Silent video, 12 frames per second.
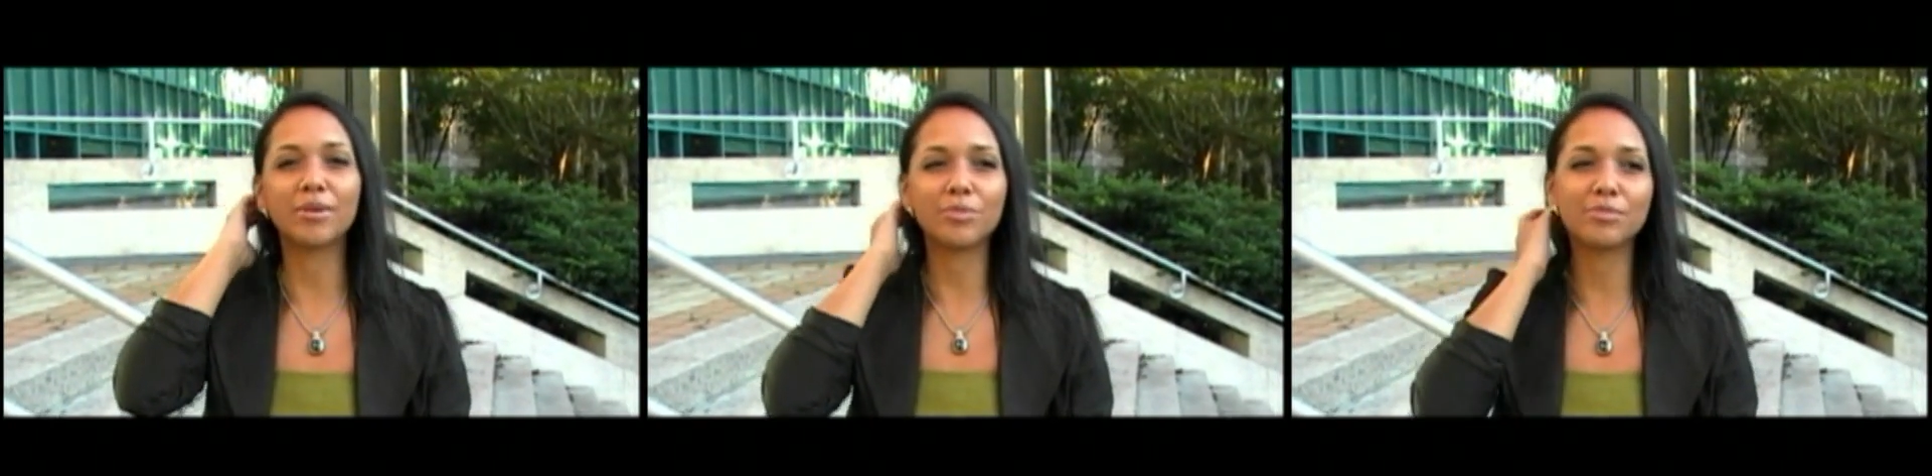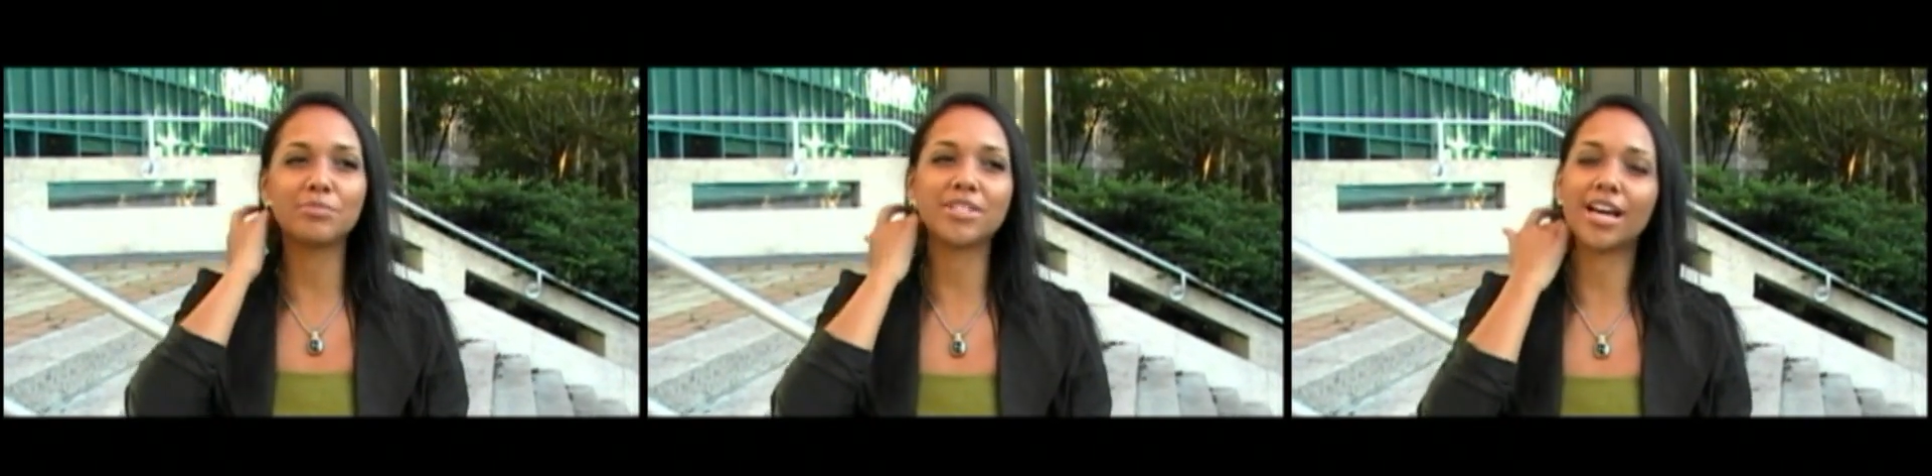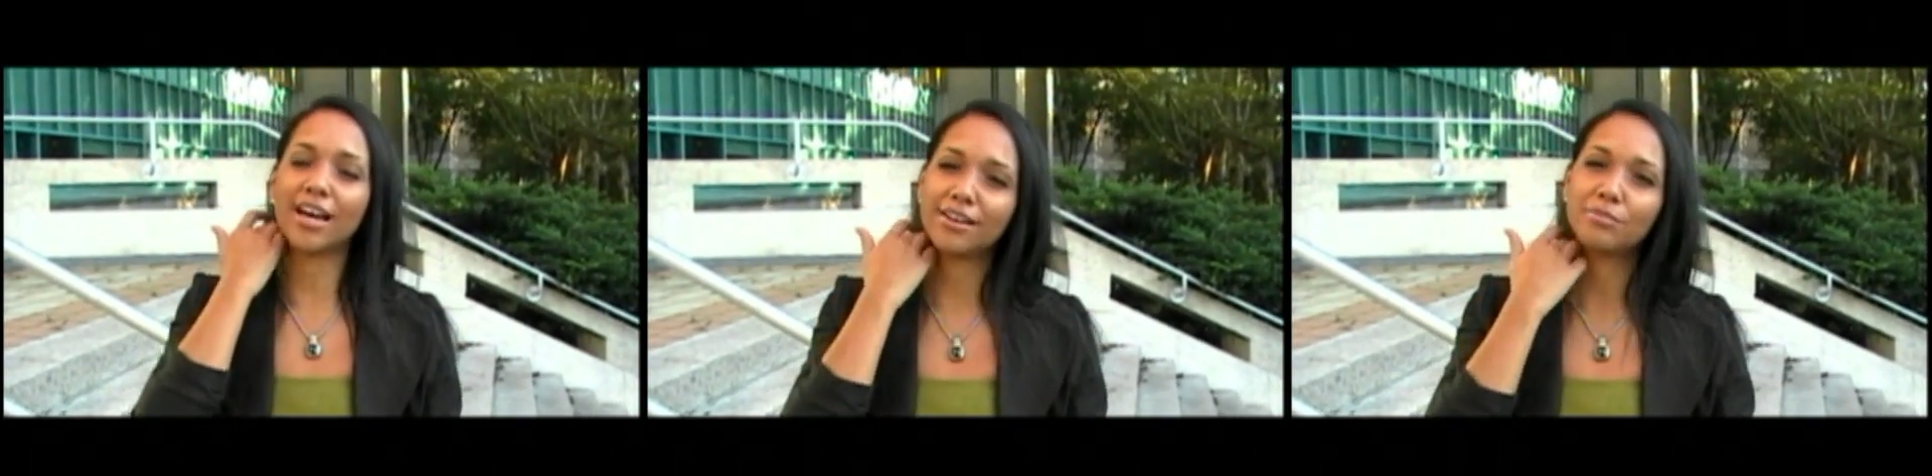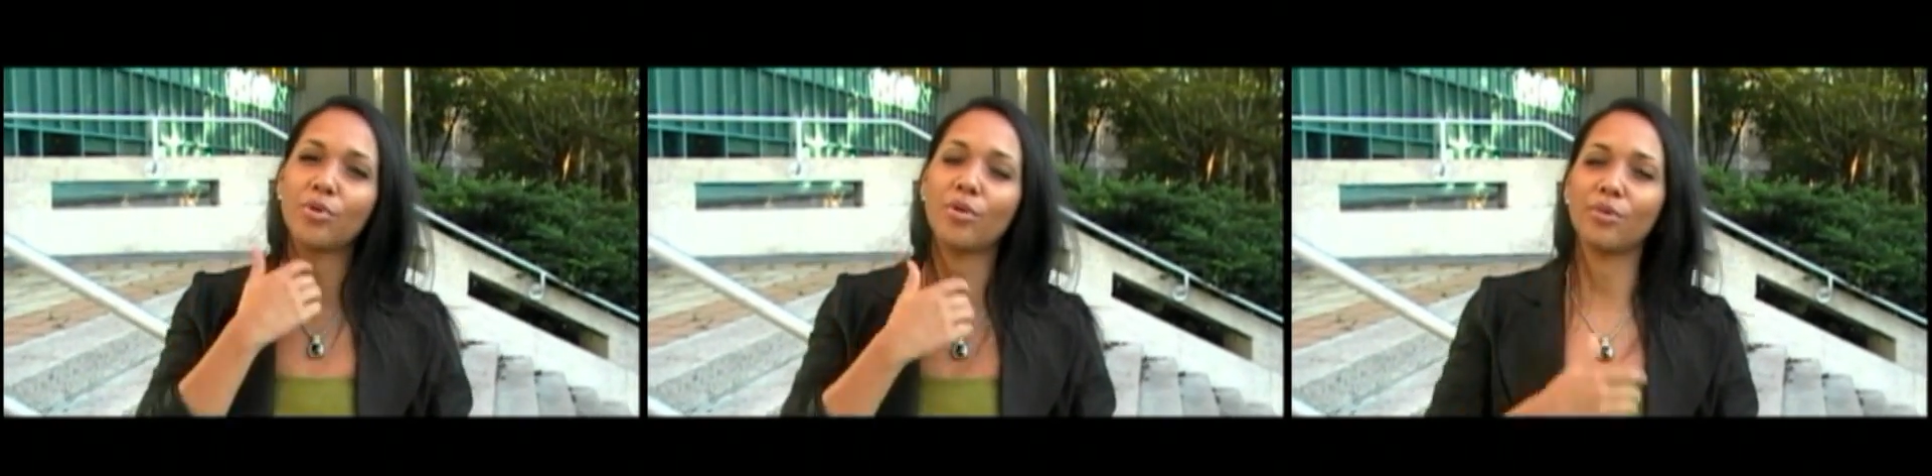it would be
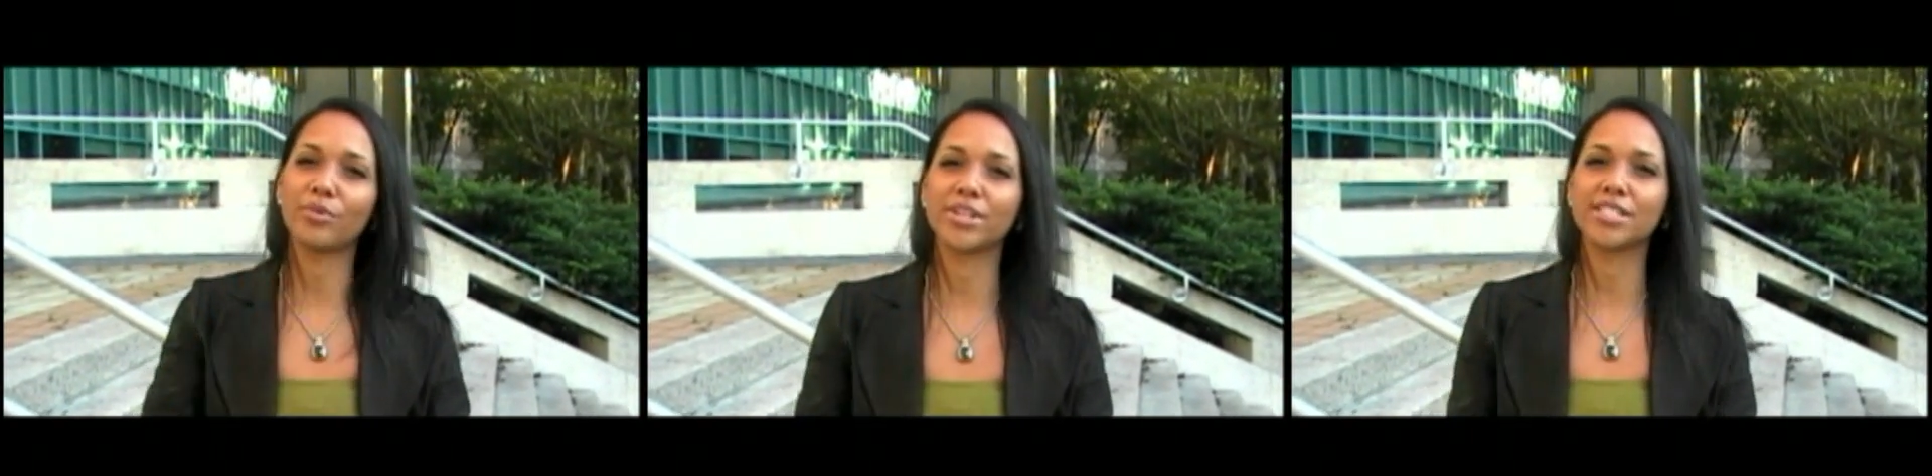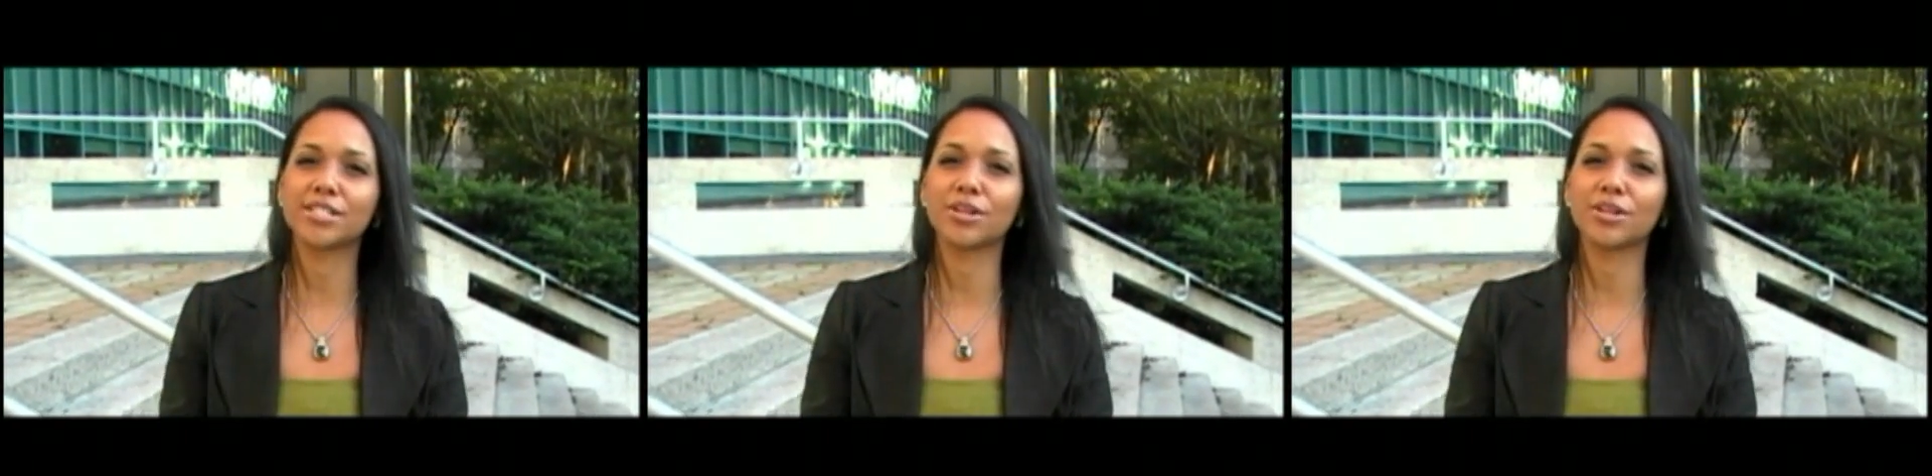kind of boring.